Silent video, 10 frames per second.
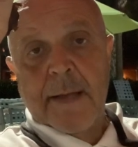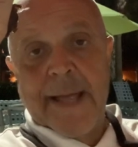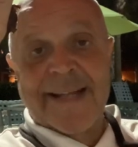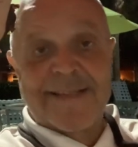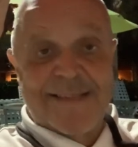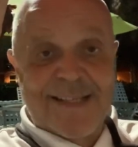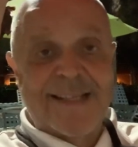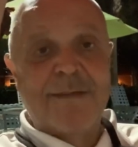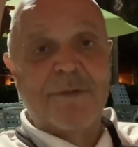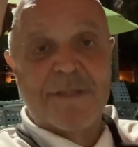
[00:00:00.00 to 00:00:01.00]
And
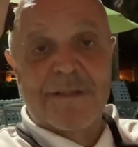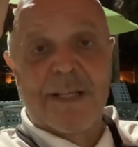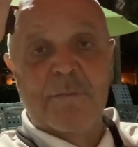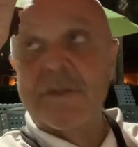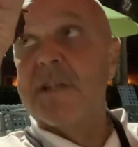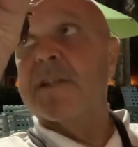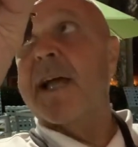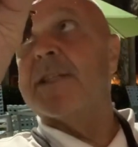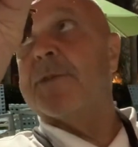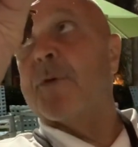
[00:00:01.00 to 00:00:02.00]
it was a little
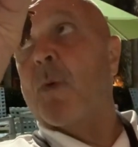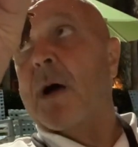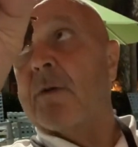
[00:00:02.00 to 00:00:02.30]
dicey for a while,